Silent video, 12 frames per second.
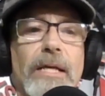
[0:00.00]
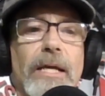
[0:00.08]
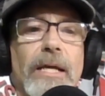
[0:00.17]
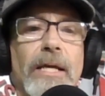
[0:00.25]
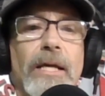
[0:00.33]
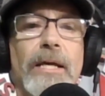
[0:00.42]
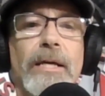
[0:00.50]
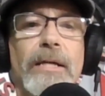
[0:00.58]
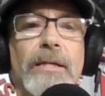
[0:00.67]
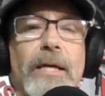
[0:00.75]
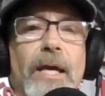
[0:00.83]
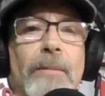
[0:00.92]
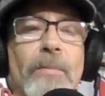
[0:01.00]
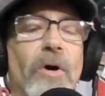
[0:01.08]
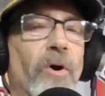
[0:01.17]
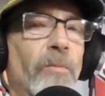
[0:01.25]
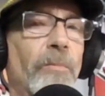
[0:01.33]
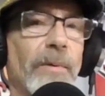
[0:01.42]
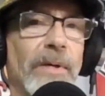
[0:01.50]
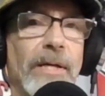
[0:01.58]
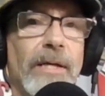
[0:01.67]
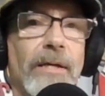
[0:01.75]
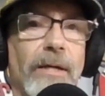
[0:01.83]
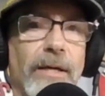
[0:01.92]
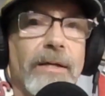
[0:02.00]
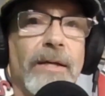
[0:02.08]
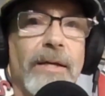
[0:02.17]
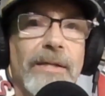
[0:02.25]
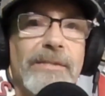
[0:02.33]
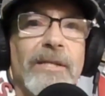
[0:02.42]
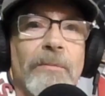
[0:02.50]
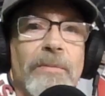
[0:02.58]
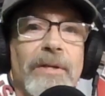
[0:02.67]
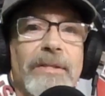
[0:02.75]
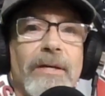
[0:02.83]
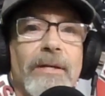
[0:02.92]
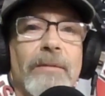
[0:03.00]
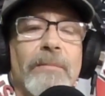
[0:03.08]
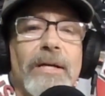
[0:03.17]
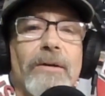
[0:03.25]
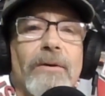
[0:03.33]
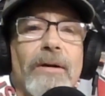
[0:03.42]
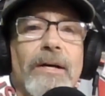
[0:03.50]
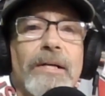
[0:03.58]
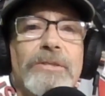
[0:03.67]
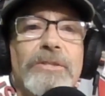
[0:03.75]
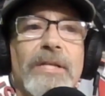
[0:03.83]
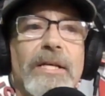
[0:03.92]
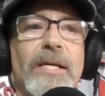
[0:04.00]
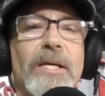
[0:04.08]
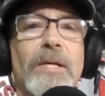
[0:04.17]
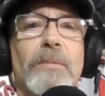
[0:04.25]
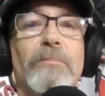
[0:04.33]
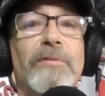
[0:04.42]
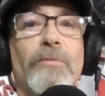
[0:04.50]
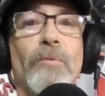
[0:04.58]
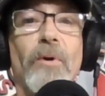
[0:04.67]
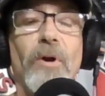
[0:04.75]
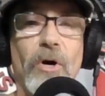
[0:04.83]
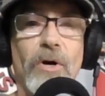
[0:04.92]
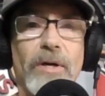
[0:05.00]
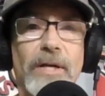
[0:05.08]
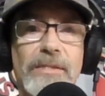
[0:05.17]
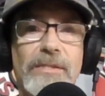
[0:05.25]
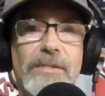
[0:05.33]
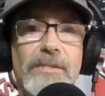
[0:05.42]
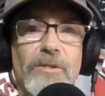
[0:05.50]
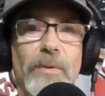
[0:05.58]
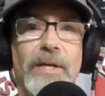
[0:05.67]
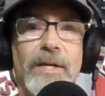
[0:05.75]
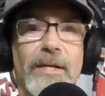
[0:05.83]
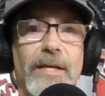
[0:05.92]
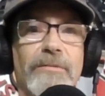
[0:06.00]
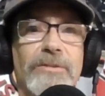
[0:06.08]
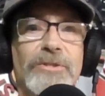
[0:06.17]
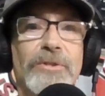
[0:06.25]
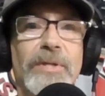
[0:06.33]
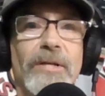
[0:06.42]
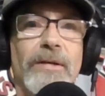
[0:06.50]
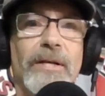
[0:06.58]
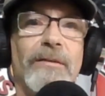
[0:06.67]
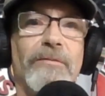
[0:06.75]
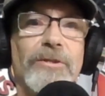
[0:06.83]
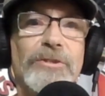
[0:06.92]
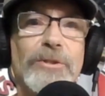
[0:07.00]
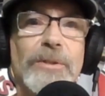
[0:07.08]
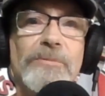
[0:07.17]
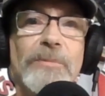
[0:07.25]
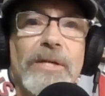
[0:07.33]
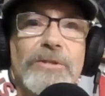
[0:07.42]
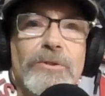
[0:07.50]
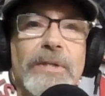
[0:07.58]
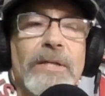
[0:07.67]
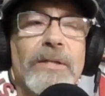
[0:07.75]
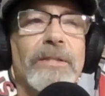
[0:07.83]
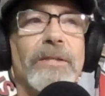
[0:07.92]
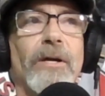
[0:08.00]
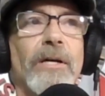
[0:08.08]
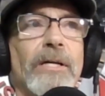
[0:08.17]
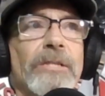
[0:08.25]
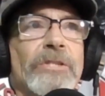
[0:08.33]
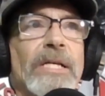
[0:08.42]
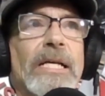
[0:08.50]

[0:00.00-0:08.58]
And I'm hoping I can get something done in my garage before August so we can have a 2-year anniversary special here in the garage